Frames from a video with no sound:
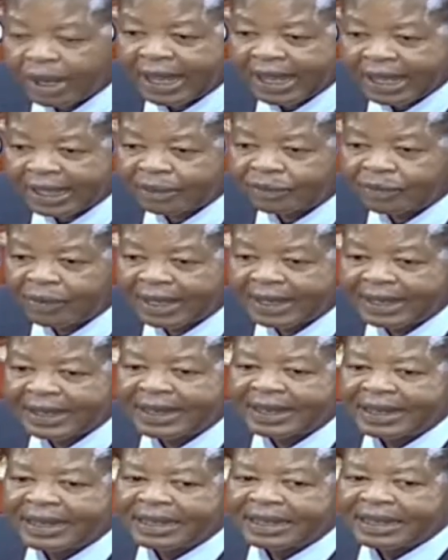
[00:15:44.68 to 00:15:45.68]

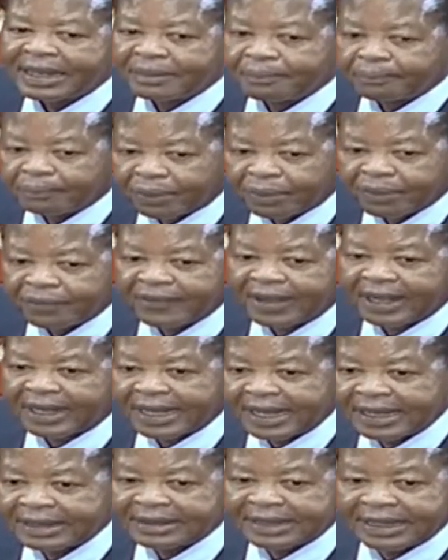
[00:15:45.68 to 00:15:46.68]
actually improve a
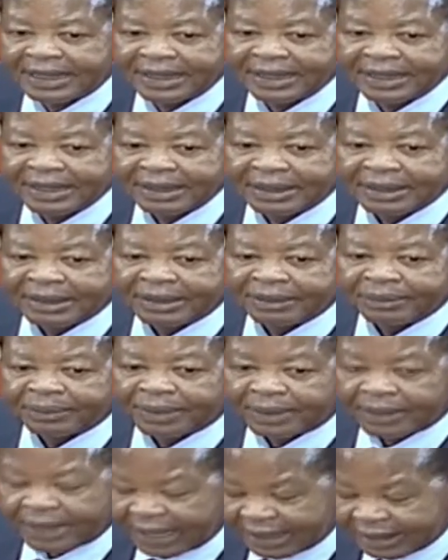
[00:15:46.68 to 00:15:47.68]
country,
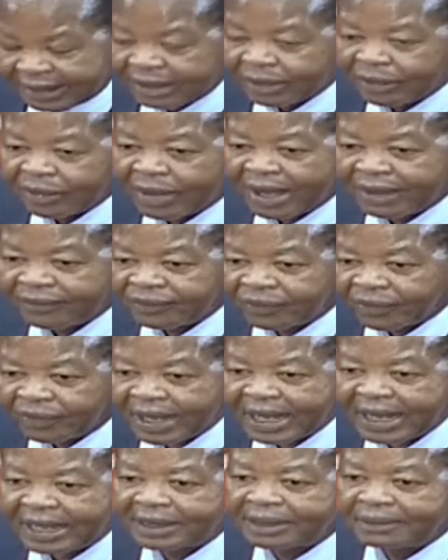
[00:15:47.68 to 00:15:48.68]
and you have to
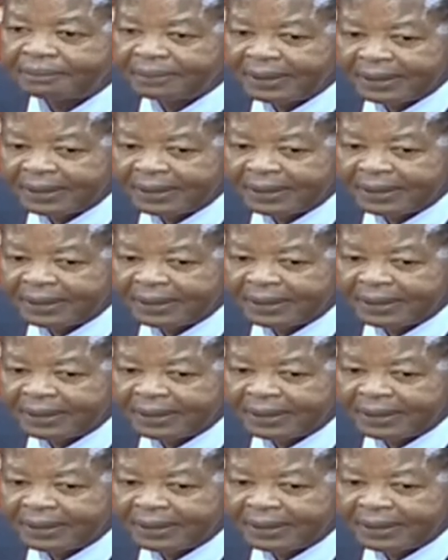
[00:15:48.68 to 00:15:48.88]
let